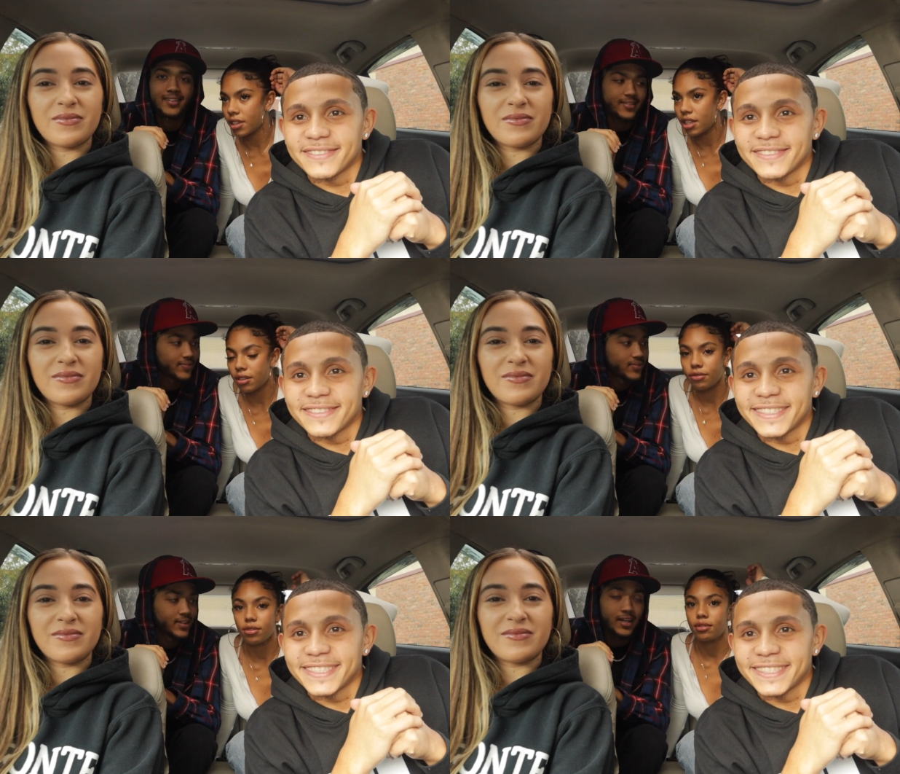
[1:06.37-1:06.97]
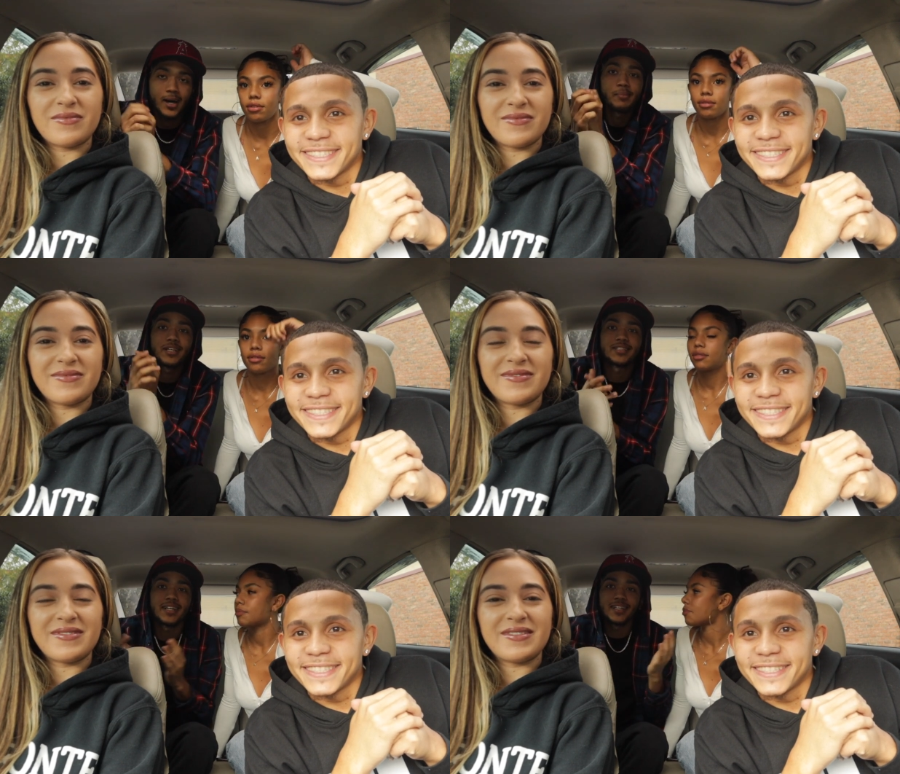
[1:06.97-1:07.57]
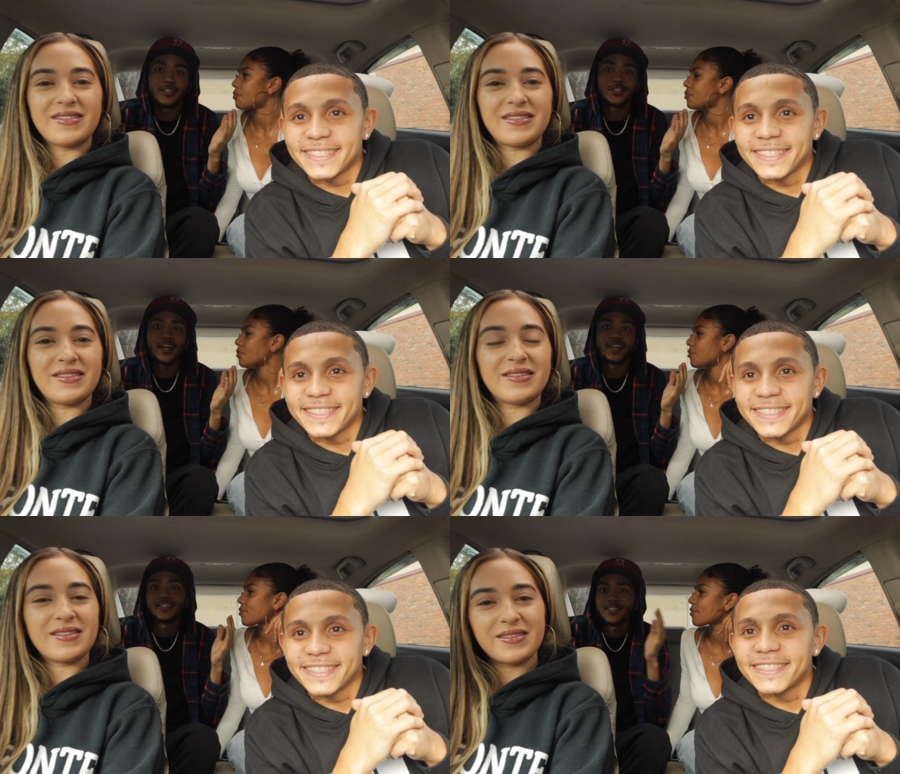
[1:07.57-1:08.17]
Speaker 1: Indian food. I'm excited to try
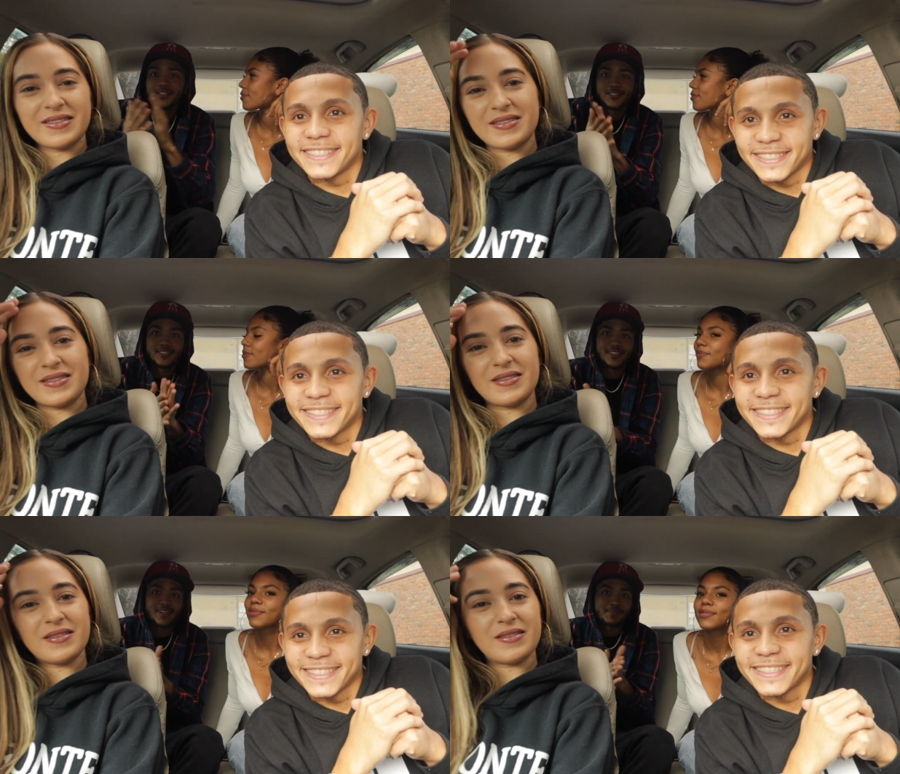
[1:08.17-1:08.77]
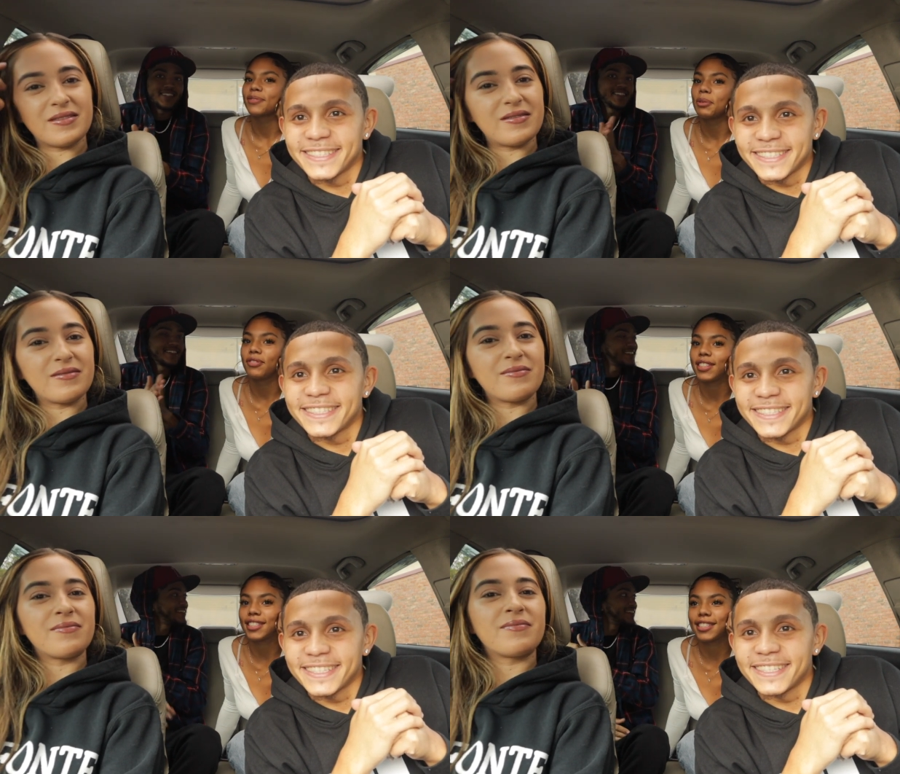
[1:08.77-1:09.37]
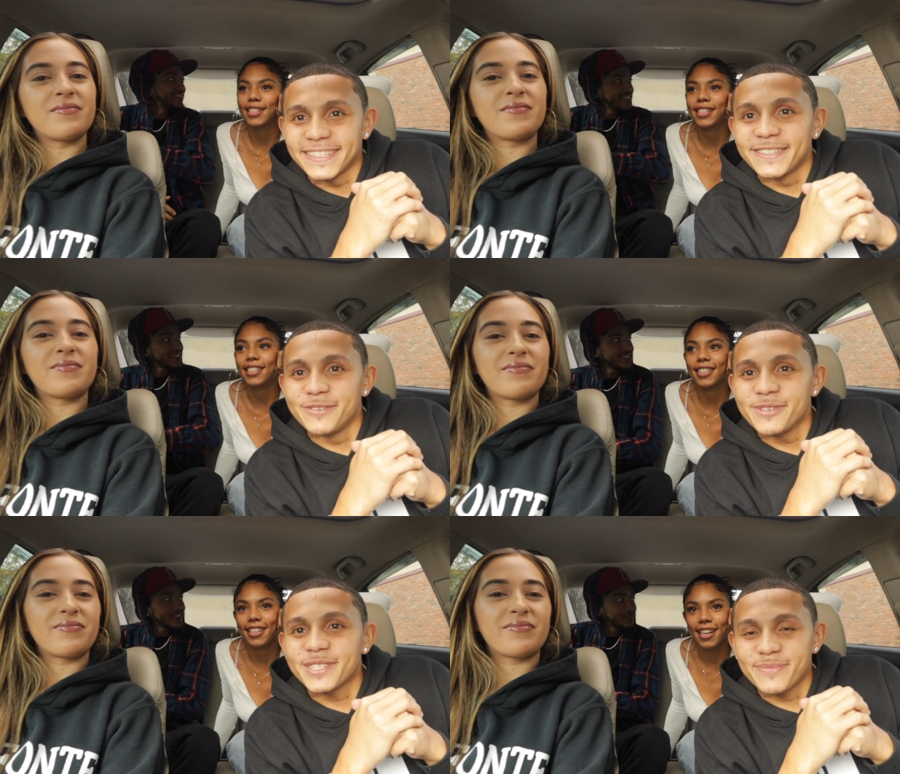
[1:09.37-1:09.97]
it though. So yeah,
Speaker 2: we finna see
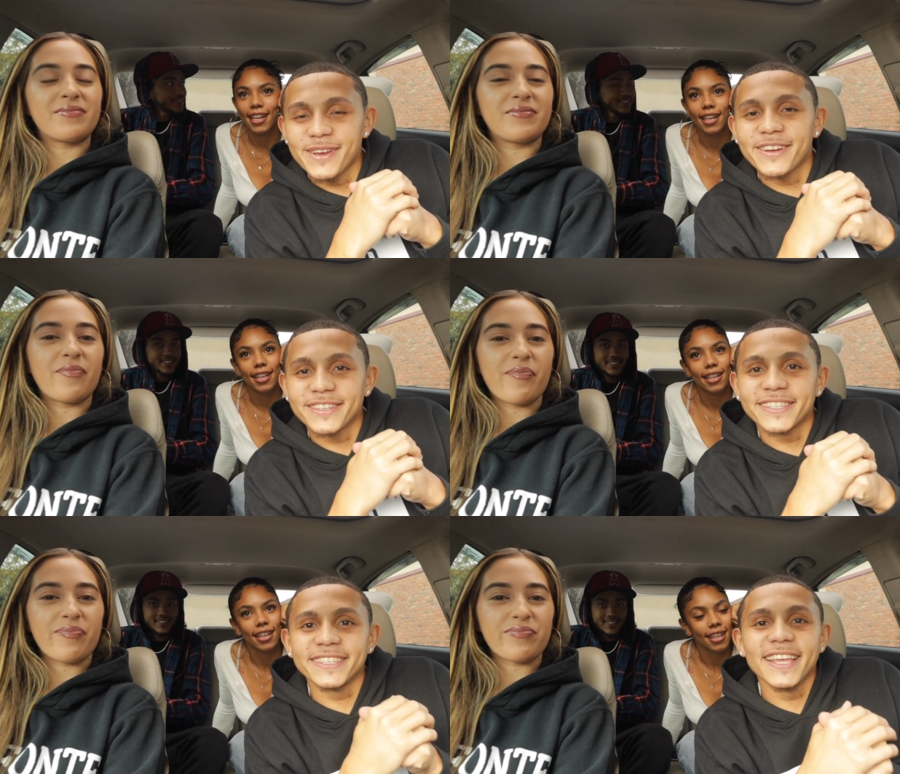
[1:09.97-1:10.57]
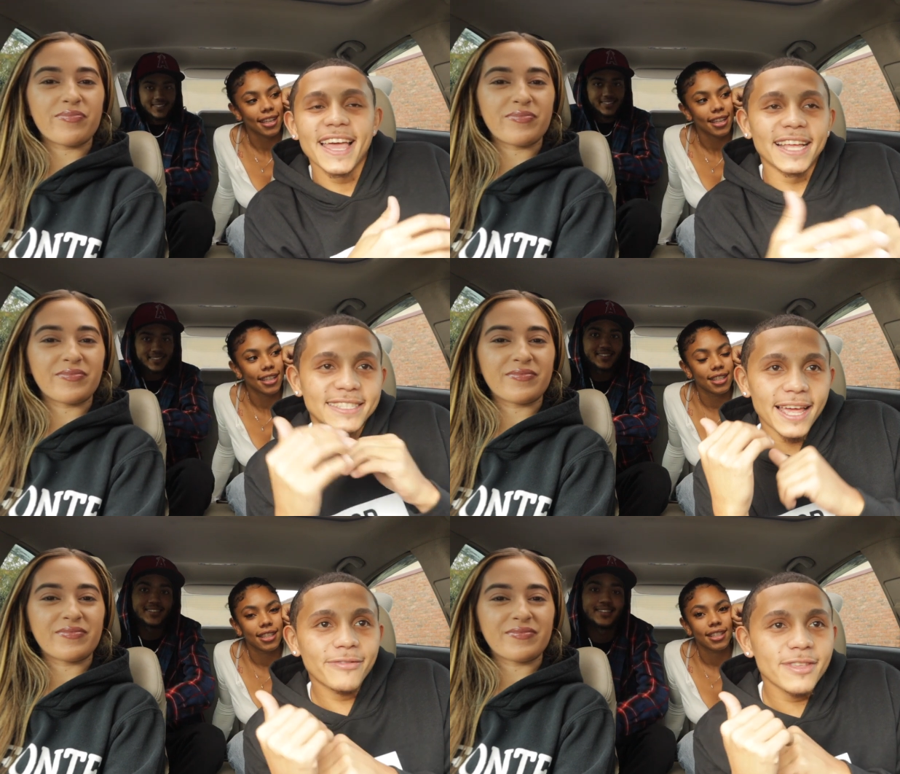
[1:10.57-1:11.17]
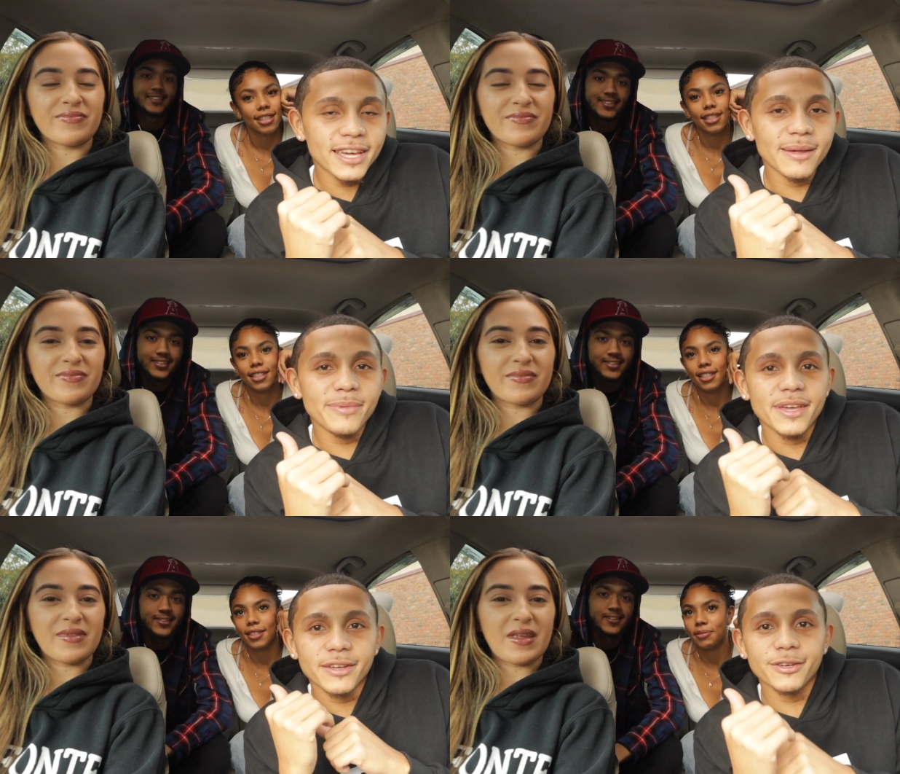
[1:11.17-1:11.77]
new experiences. It's definitely gonna
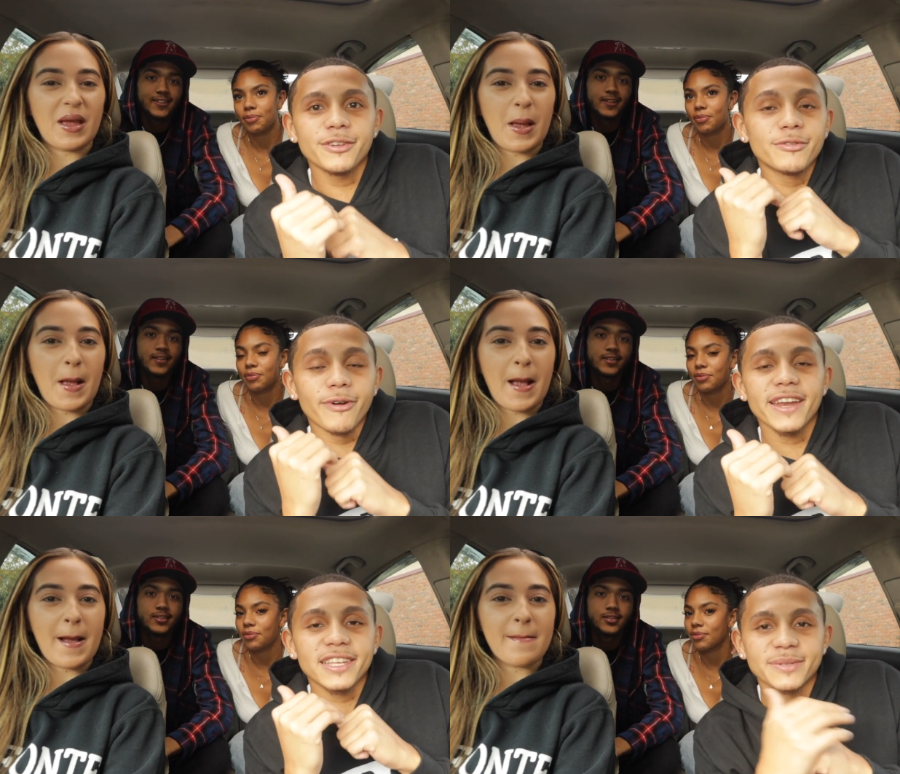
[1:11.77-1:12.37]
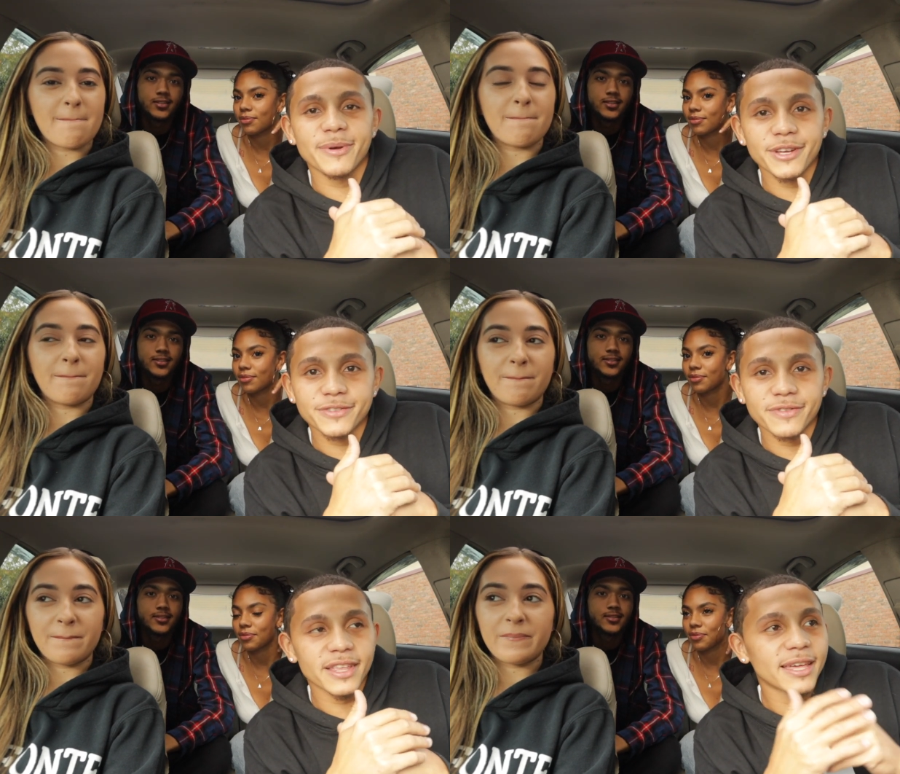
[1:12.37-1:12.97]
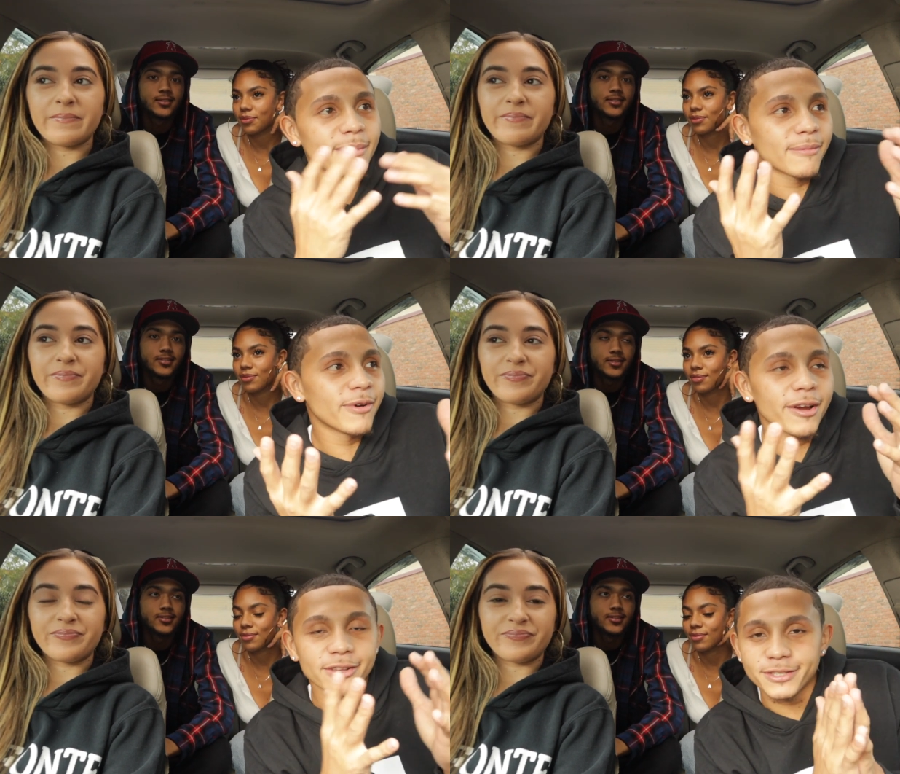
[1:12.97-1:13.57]
be a good, great experience for them. We already